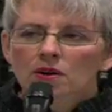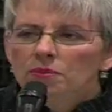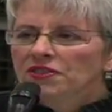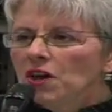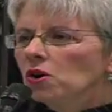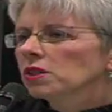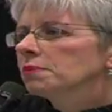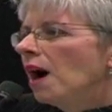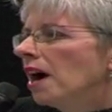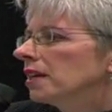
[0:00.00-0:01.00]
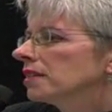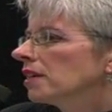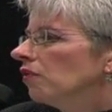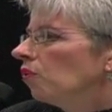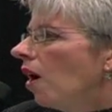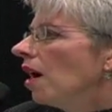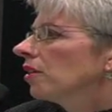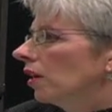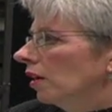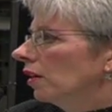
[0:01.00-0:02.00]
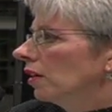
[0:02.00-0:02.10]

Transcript: But those bodies of water